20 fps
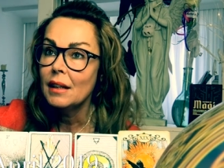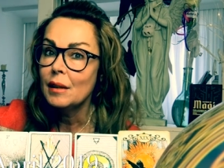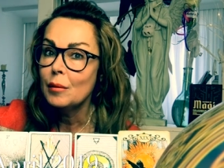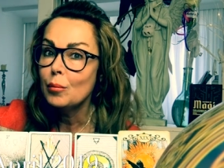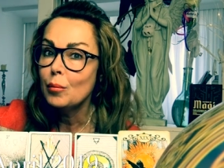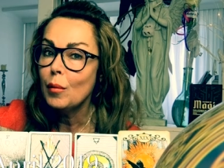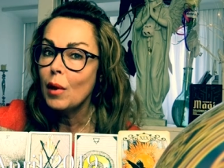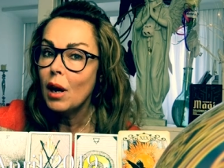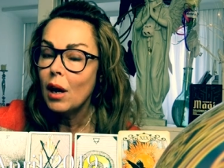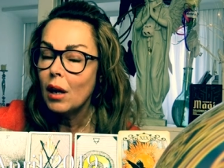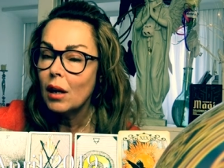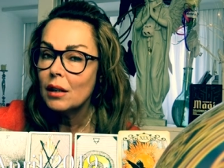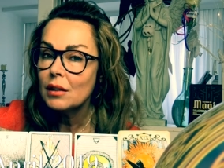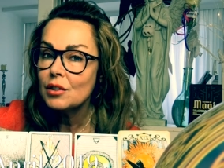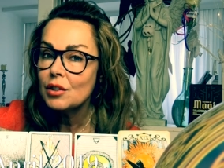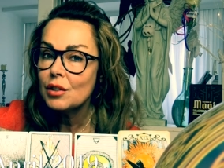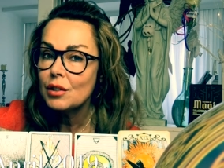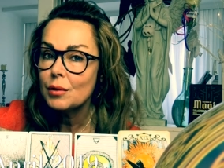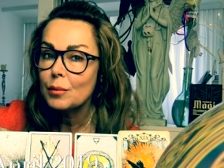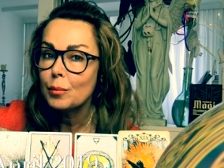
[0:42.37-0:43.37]

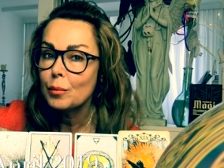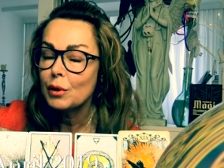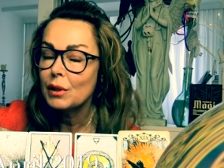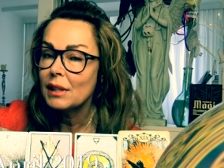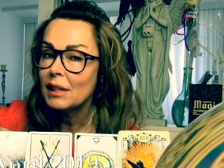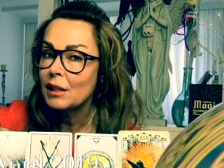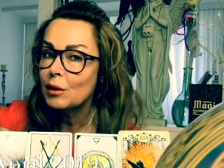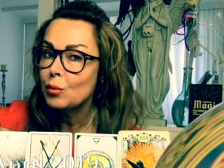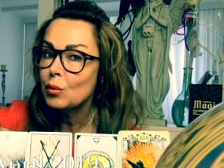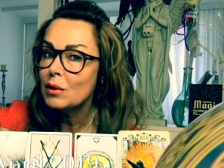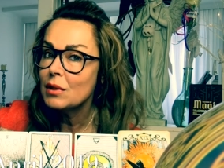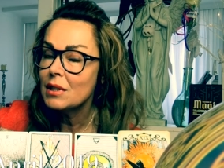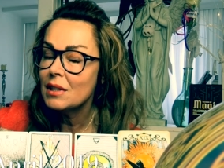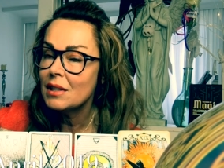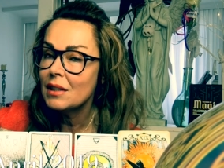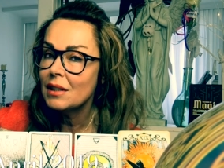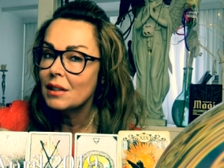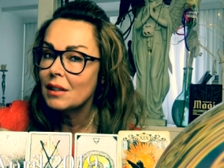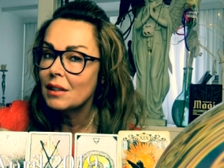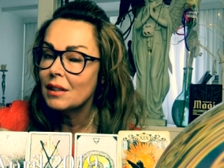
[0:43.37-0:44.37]
March, but it was
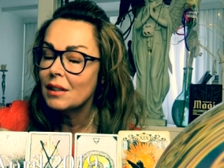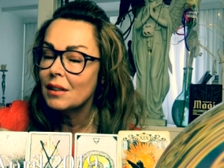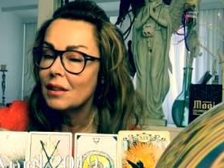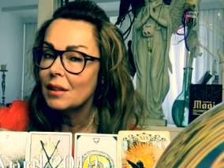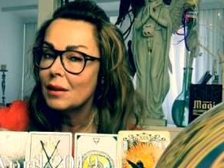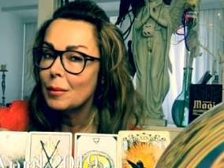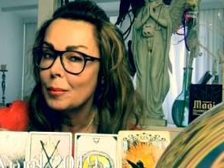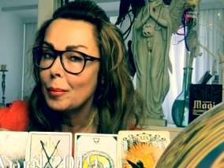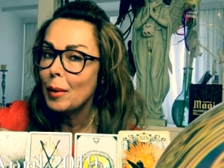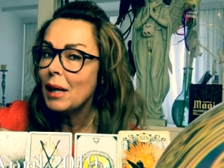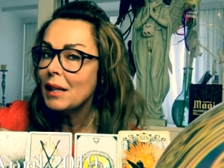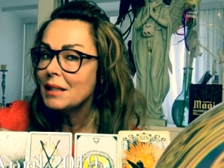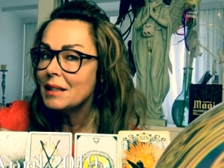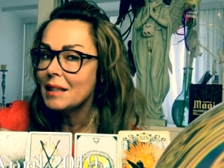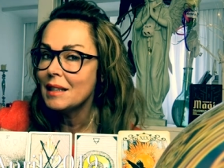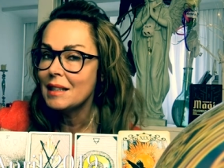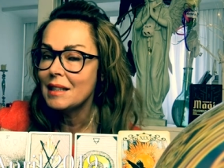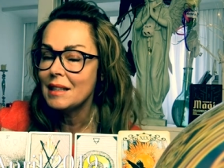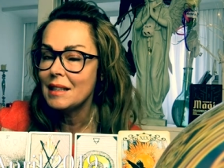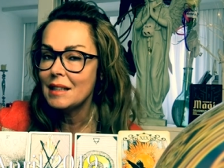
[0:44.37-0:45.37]
the
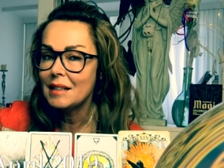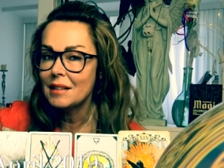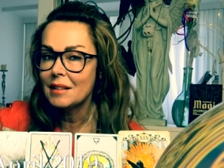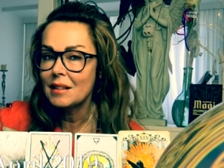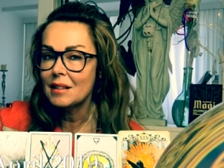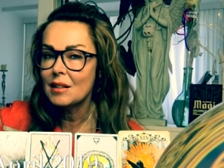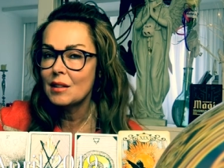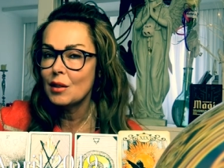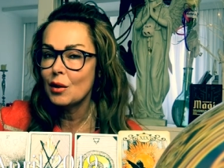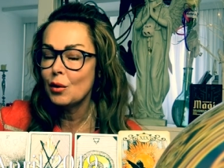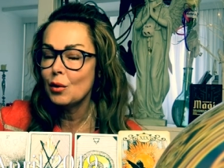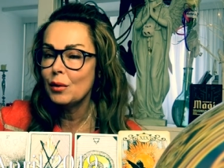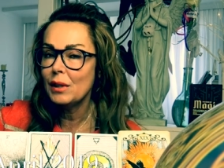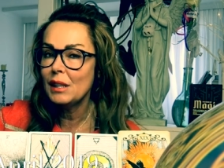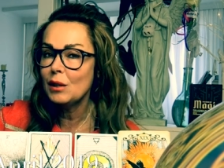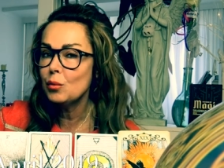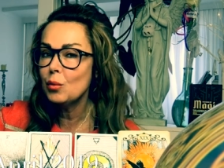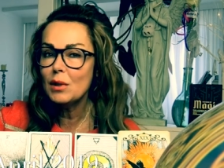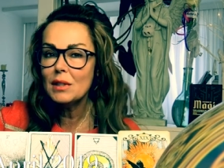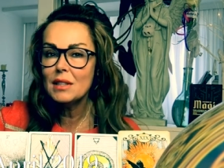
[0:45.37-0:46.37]
Pisces season, so
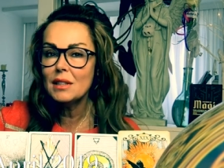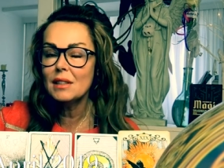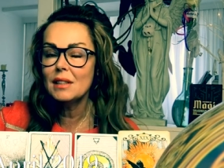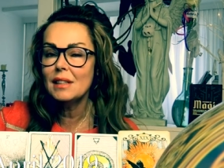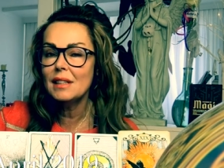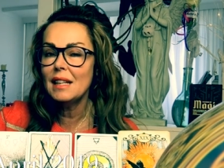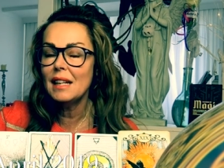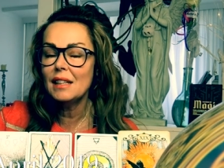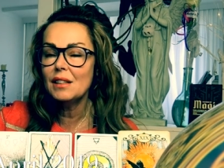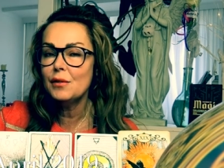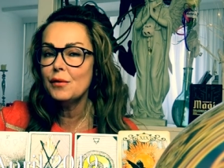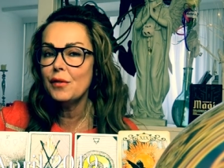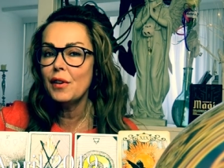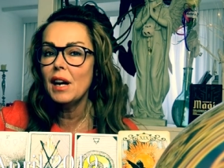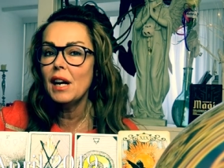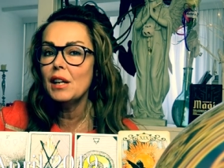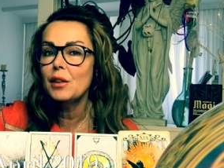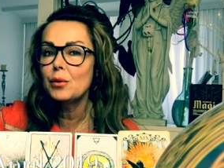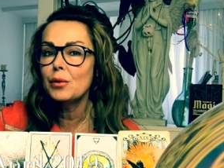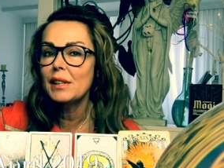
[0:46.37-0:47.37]
it wasn't that
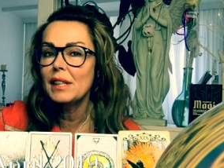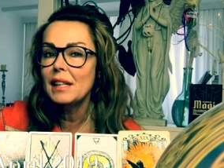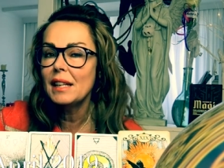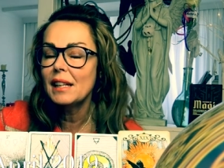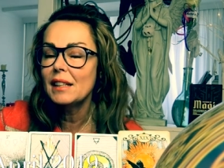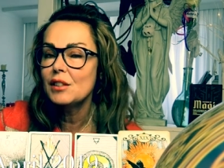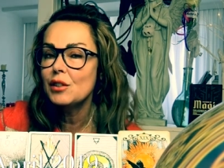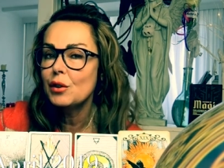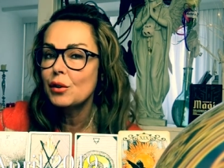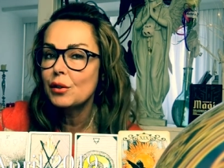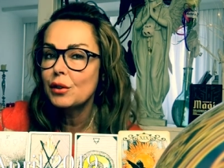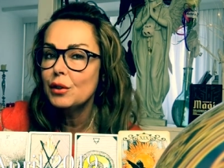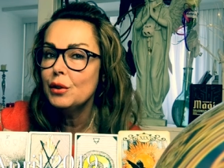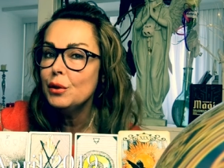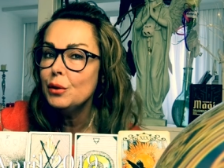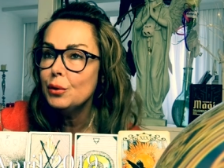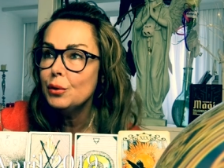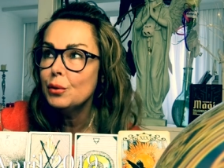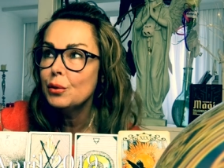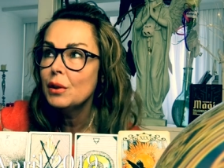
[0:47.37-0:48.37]
fiery, and your
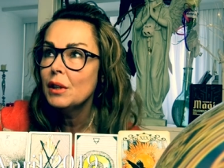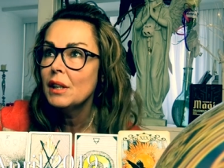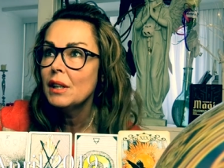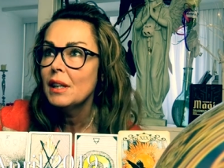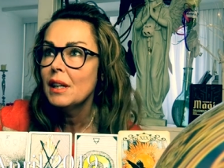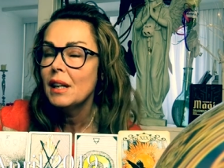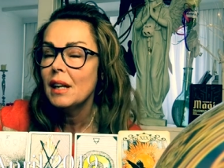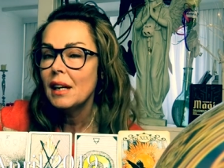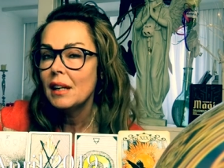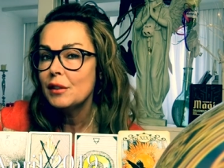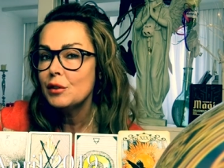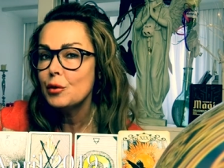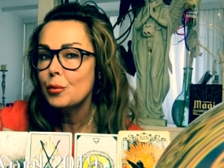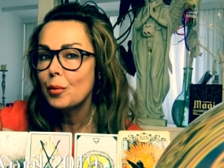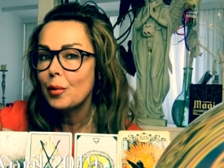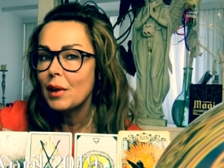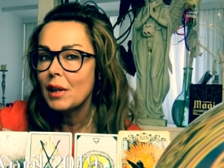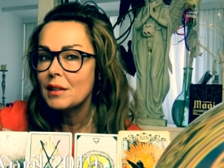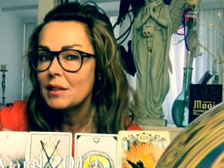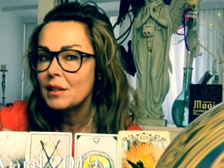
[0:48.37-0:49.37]
new
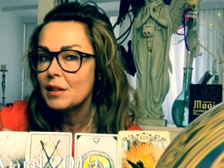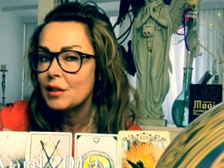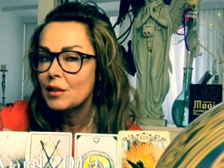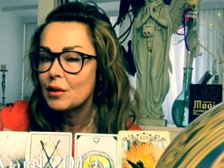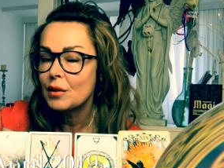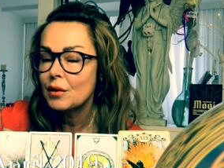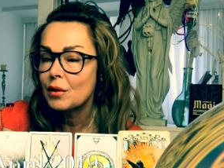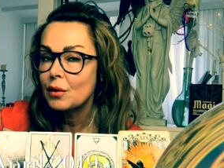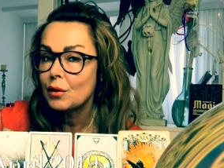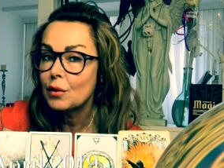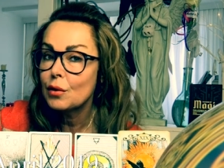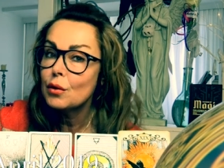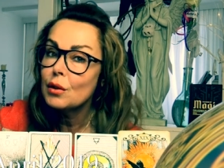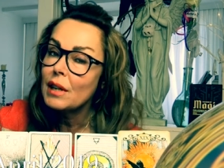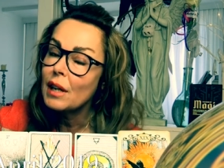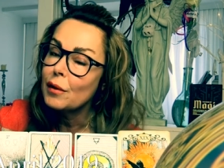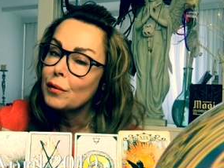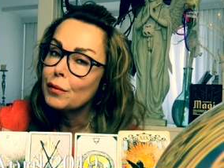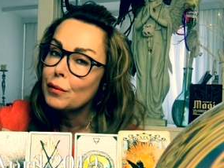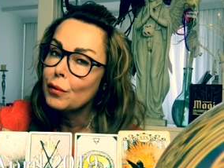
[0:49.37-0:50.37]
enterprises
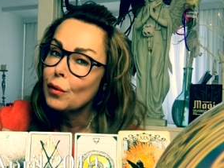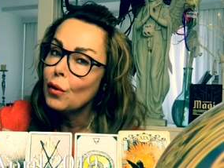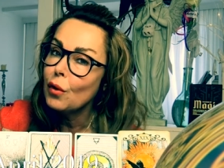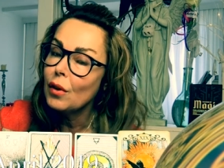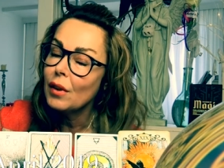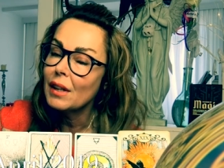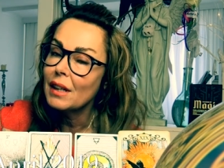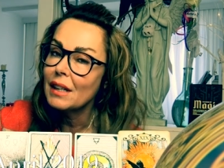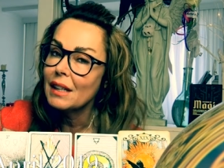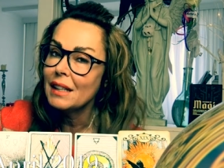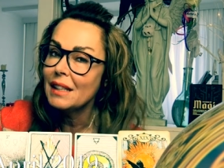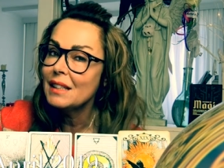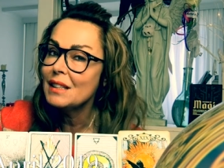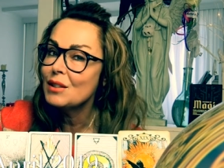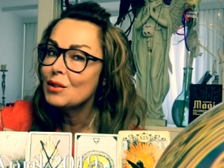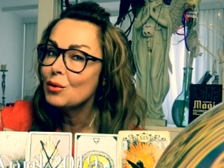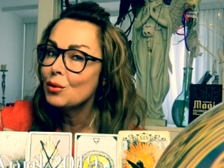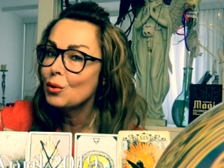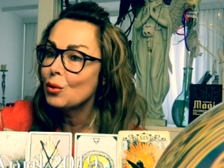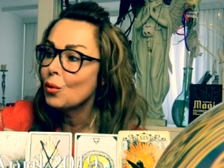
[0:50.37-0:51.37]
could have fallen
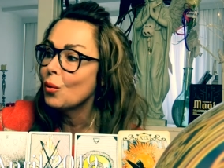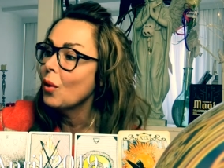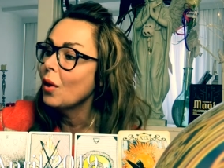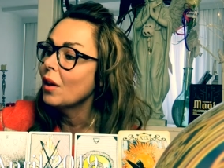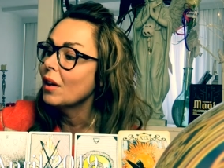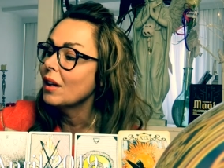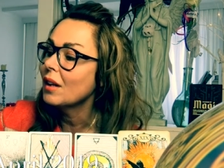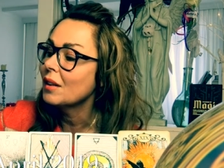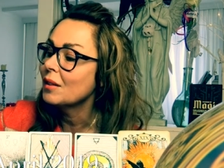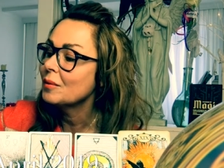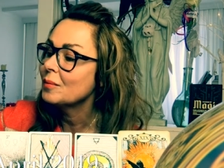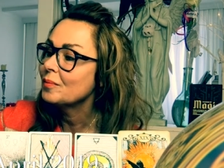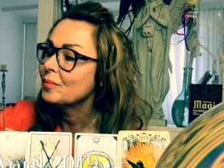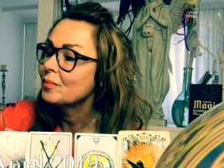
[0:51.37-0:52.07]
into the water.